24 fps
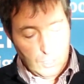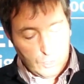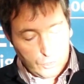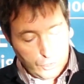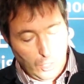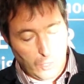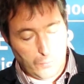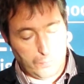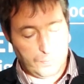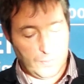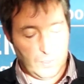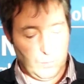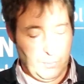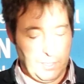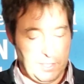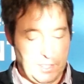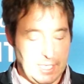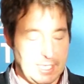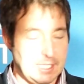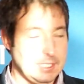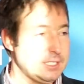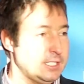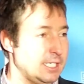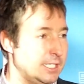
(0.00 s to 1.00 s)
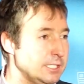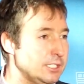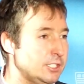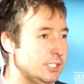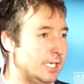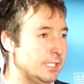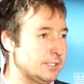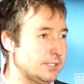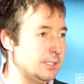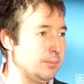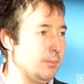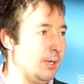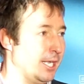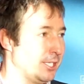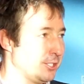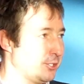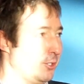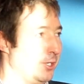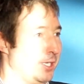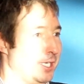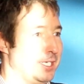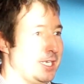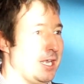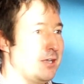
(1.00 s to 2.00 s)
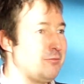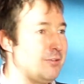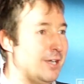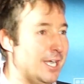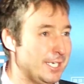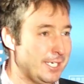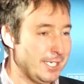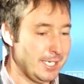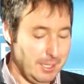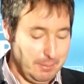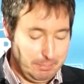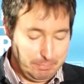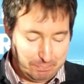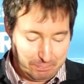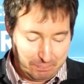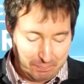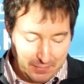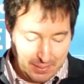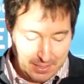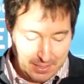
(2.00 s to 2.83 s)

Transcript: So, with these insights in mind, so enough Heidegger.